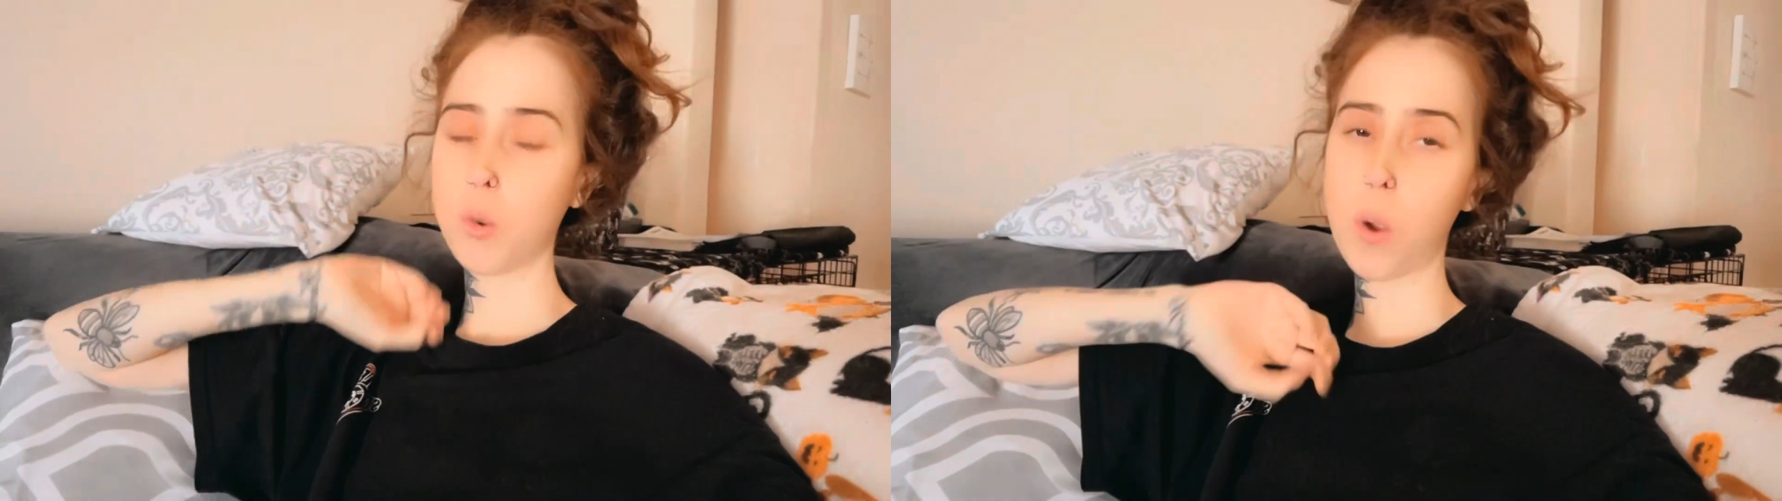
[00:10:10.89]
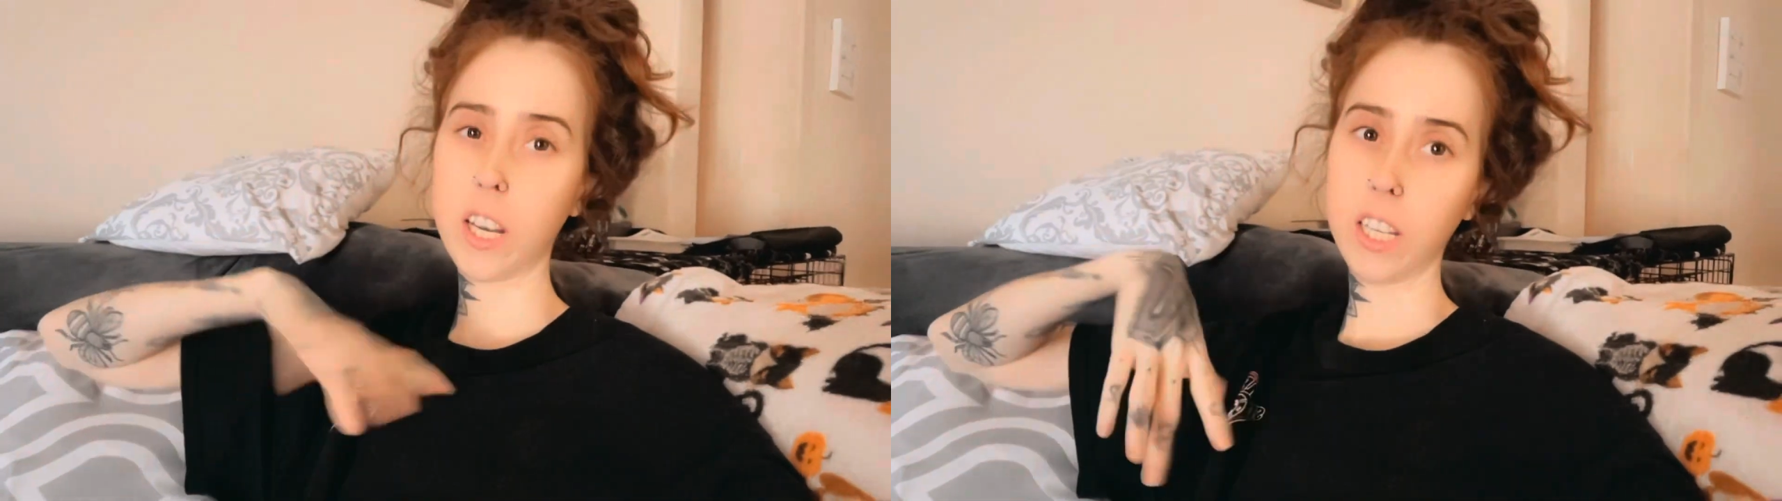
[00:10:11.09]

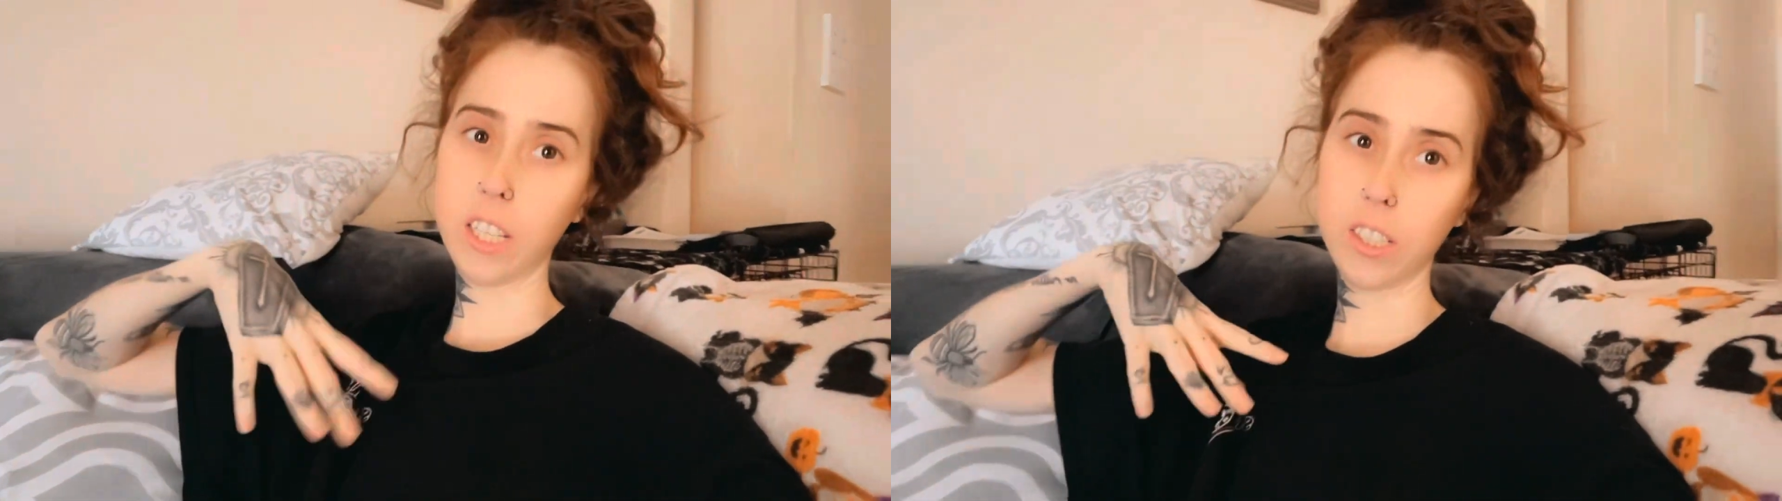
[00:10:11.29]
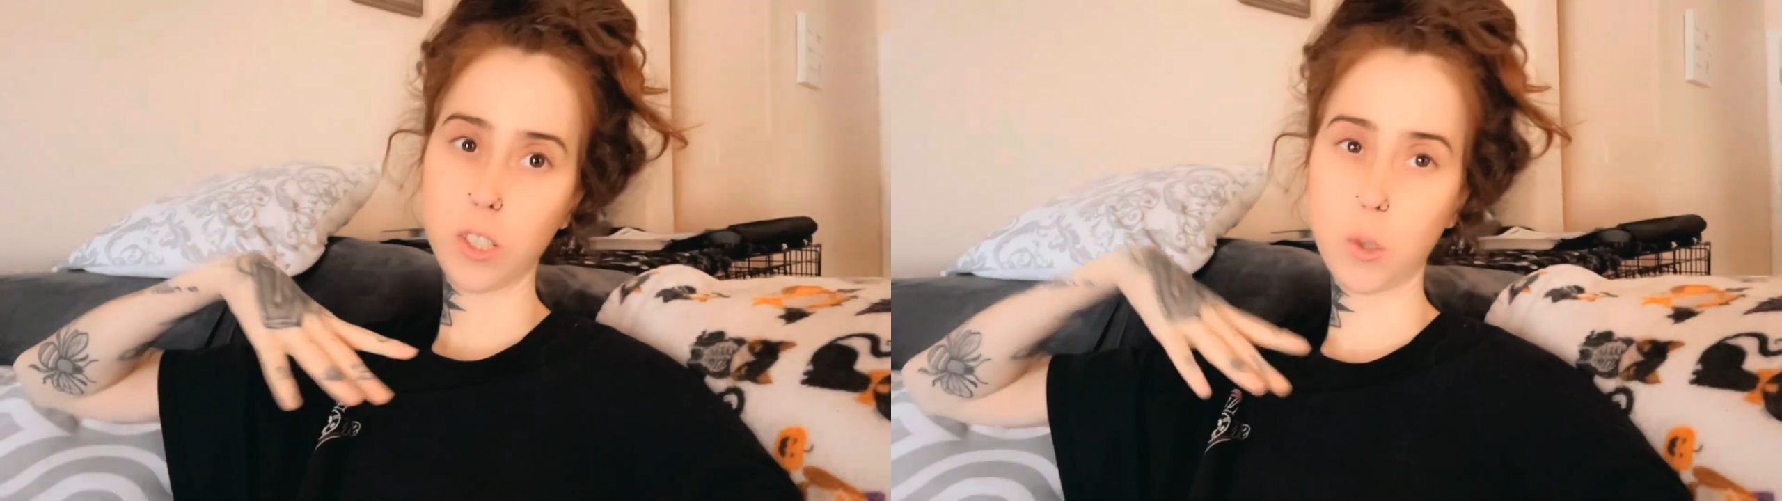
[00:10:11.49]

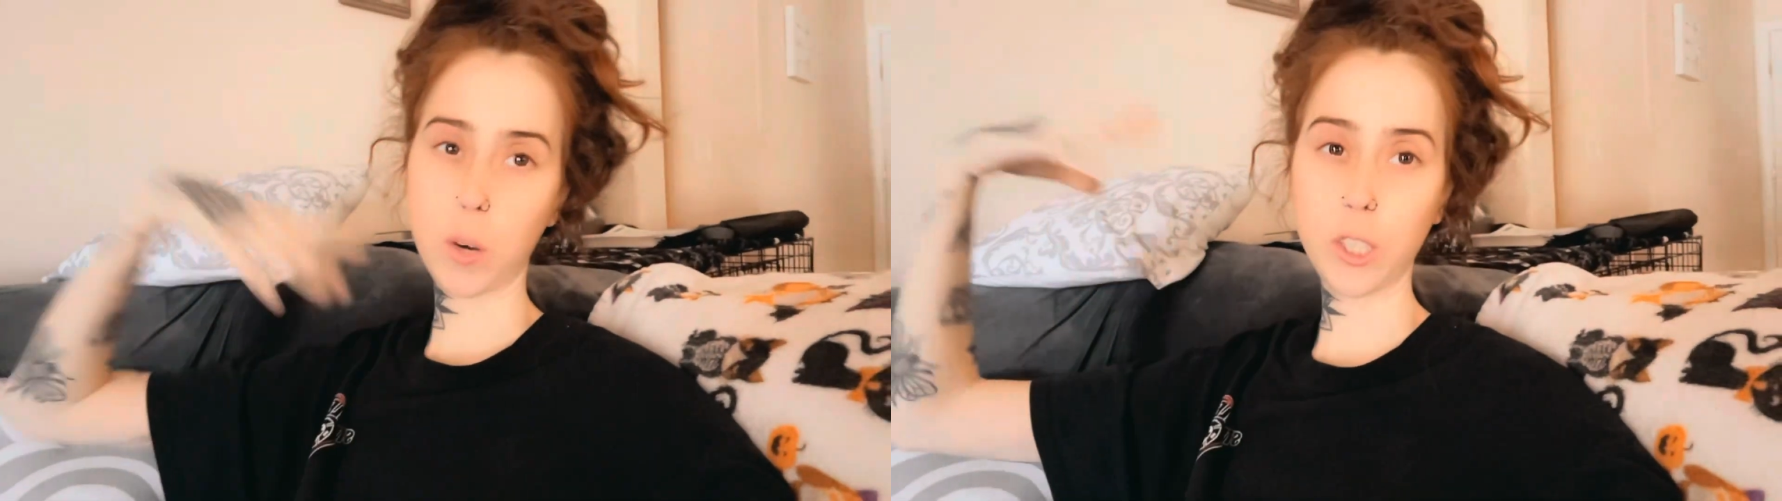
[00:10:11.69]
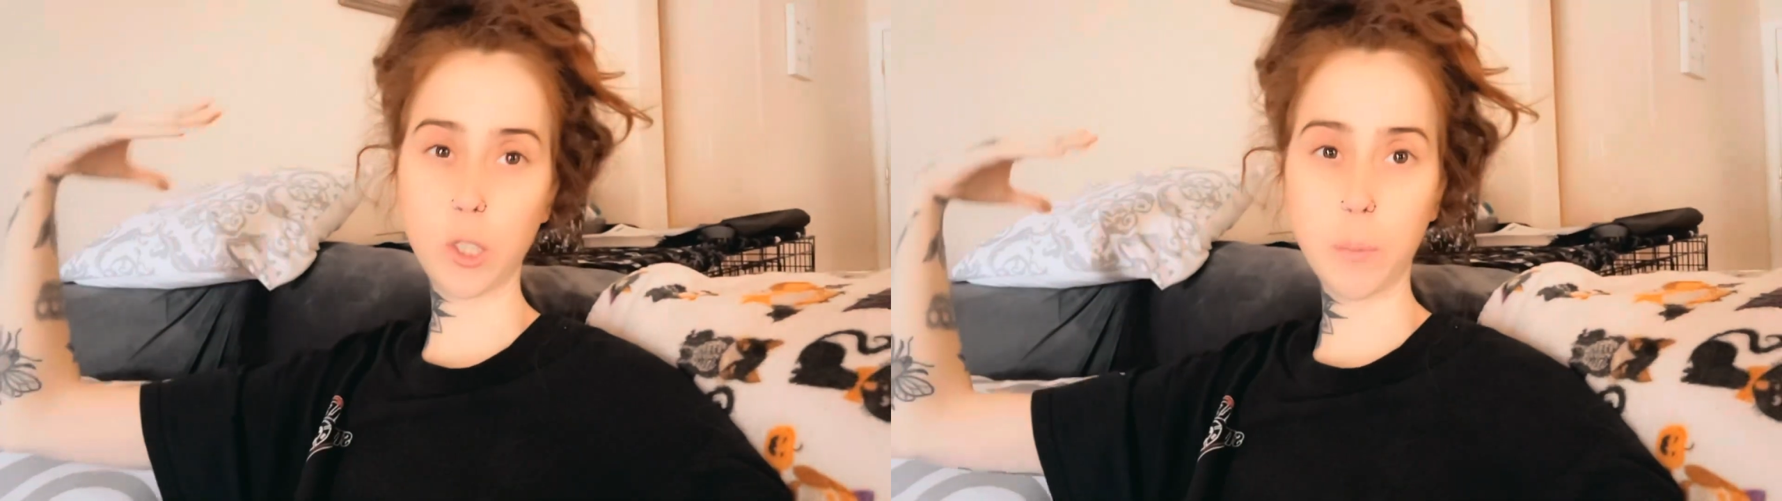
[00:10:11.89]
20 to
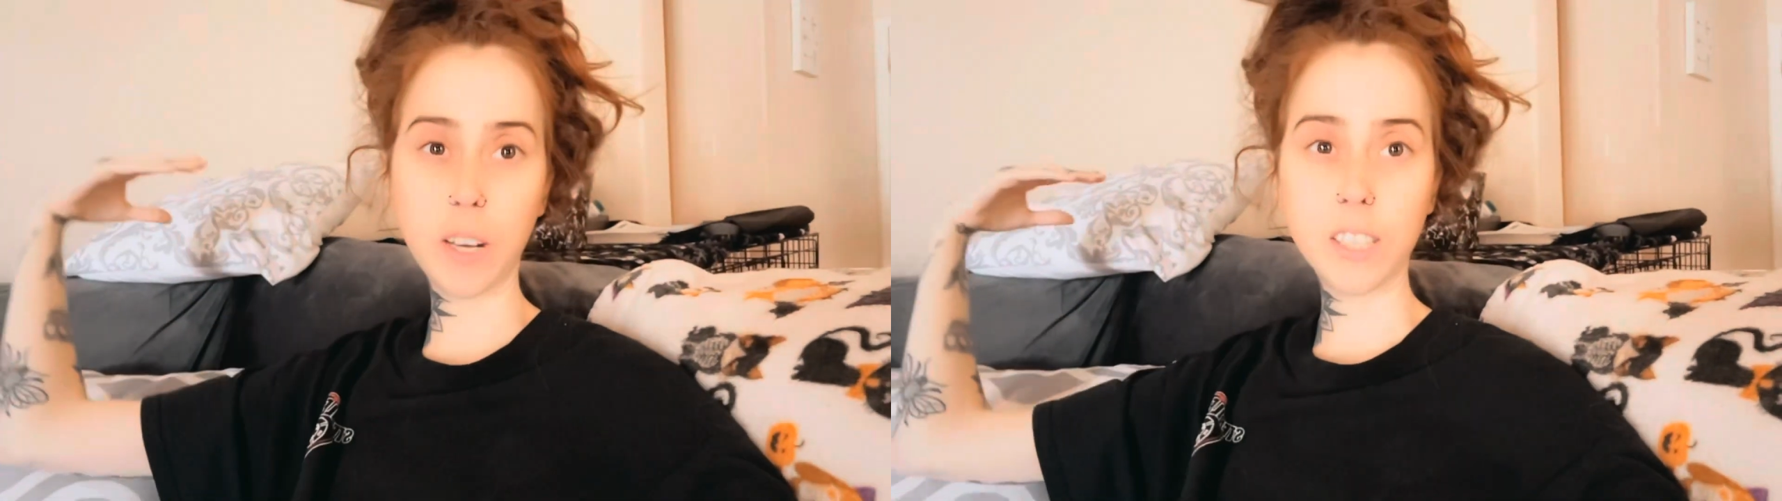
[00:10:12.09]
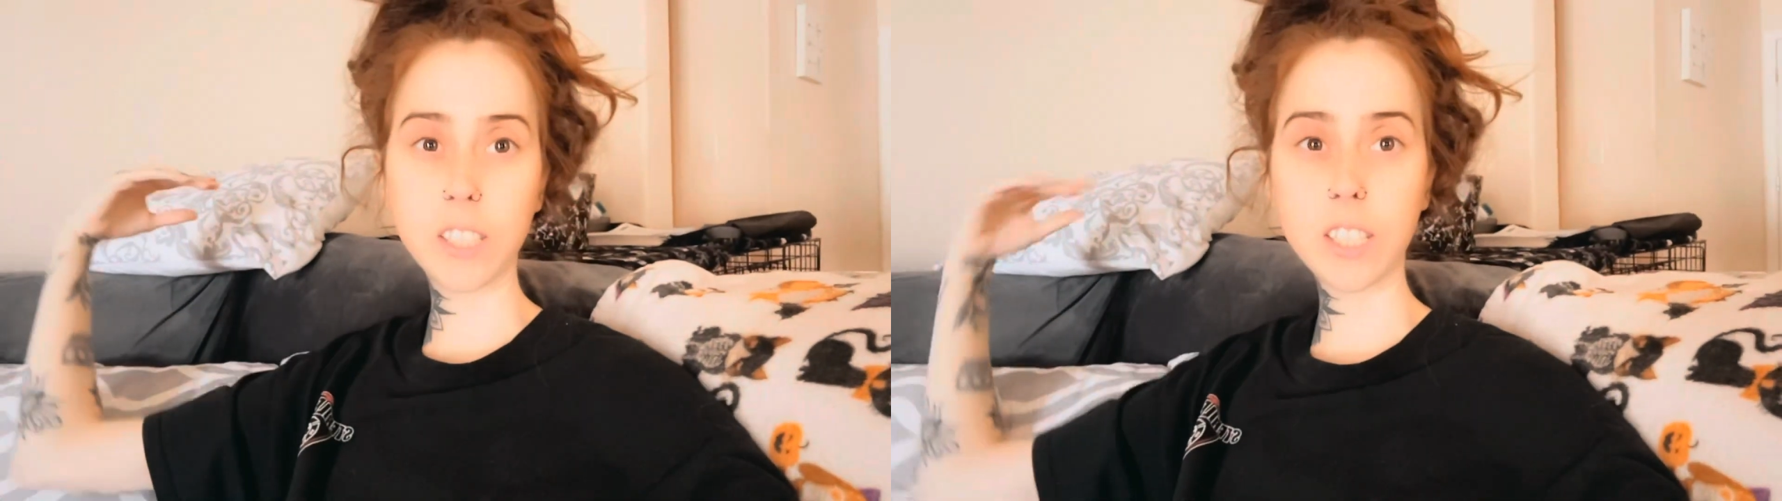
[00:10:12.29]
22
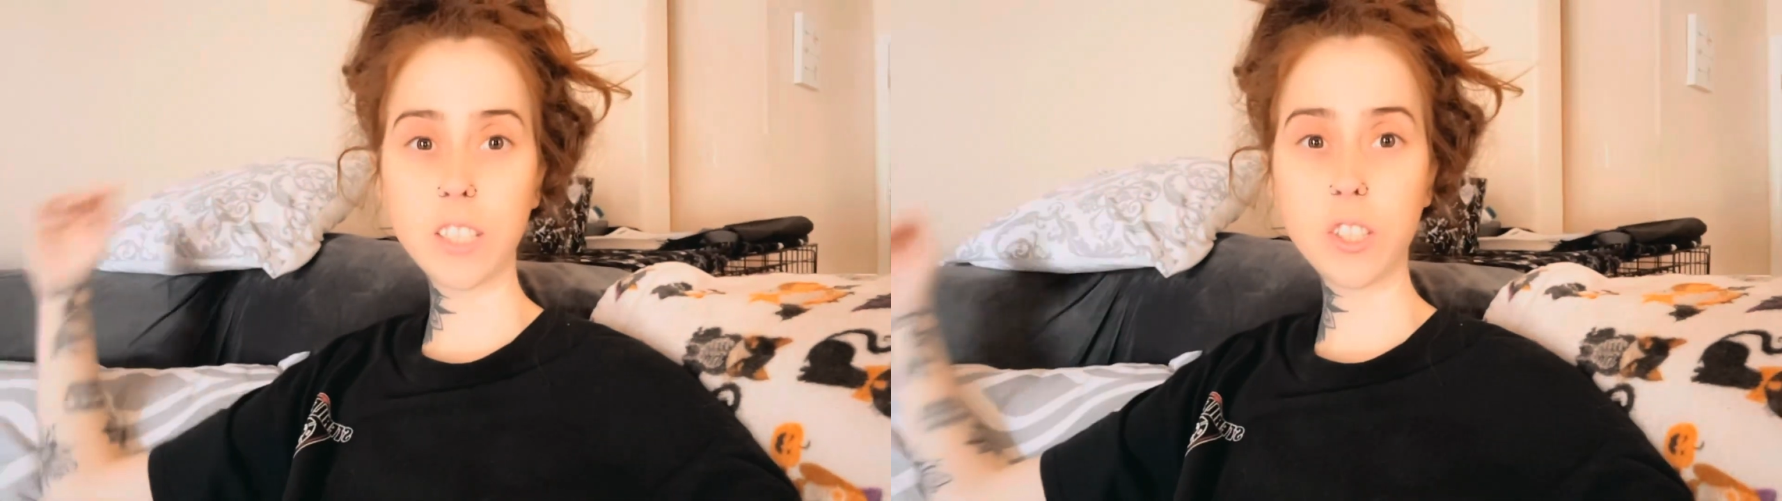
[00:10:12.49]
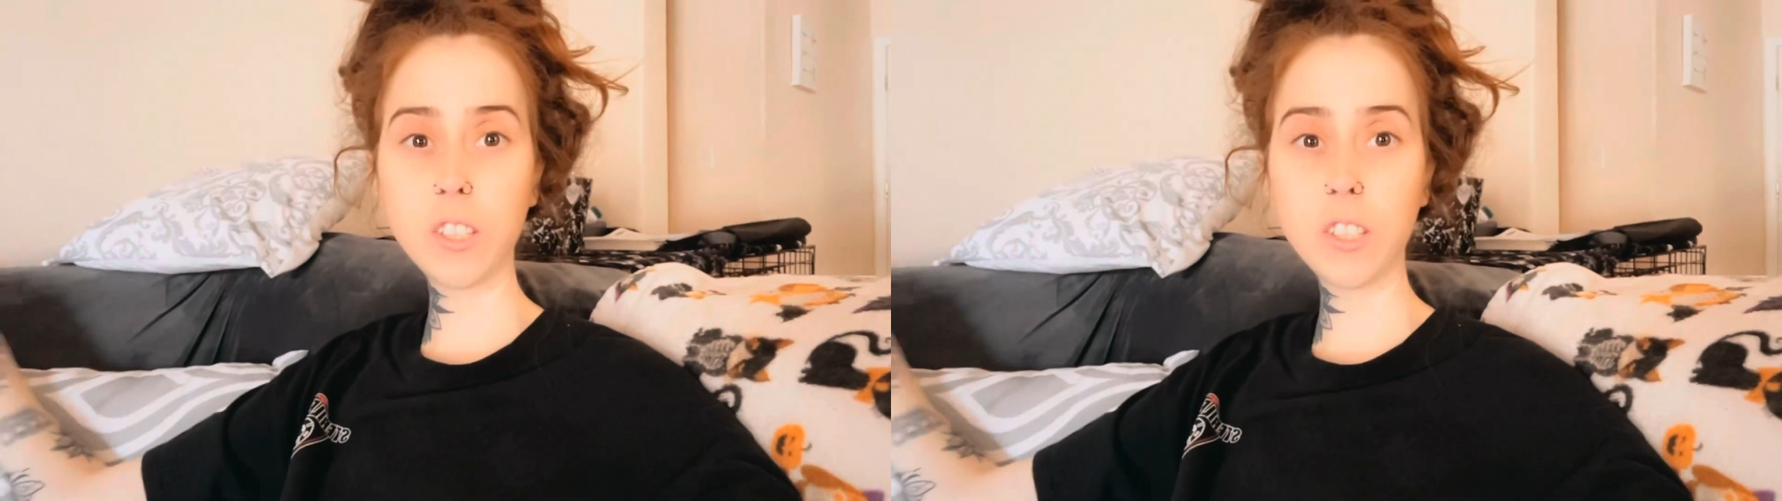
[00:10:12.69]
minutes